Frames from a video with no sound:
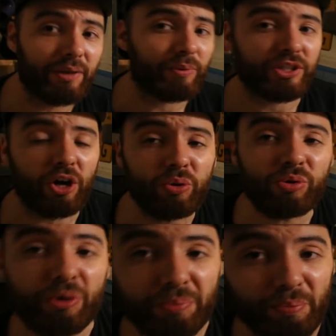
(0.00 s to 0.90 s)
there was a whole
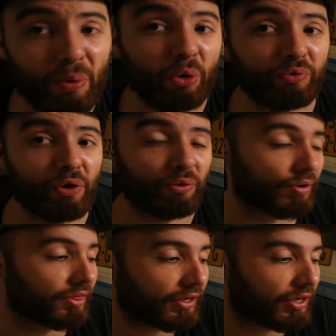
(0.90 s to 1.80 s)
lot more wrong
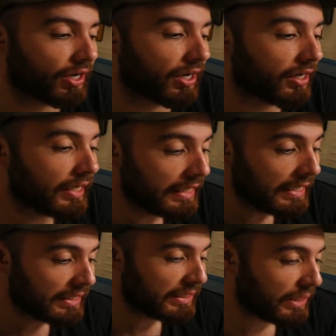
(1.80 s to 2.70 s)
with the car.
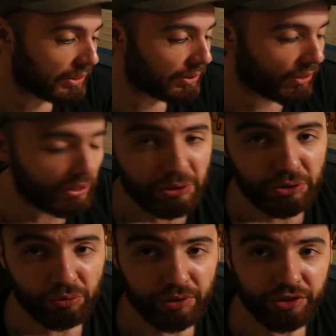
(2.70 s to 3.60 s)
So long
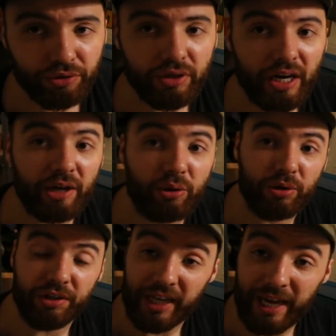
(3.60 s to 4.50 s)
story short, I
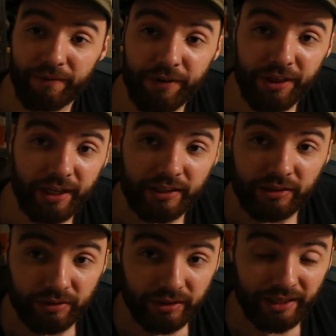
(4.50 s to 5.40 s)
ordered everything
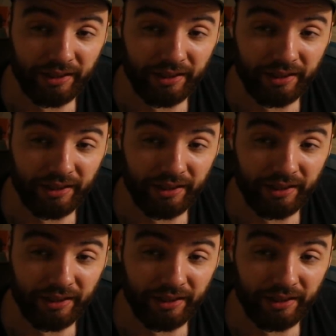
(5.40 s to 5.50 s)
to get the